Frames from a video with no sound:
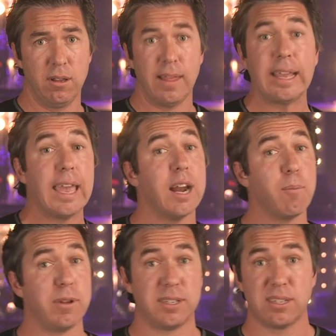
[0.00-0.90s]
They get
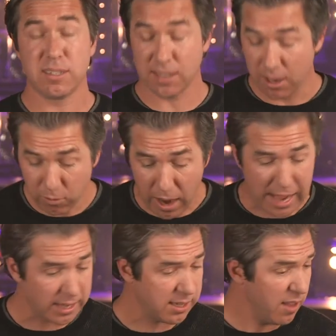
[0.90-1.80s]
up at
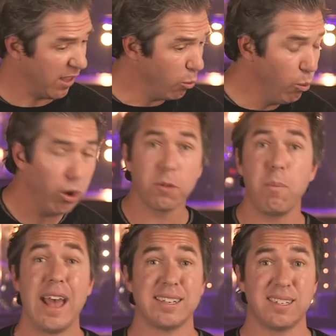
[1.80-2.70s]
sunrise, they work
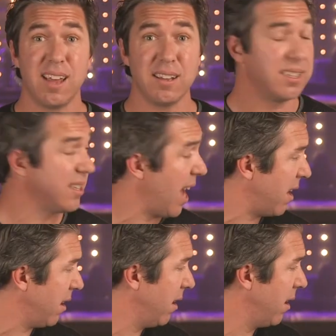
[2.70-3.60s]
past sunset.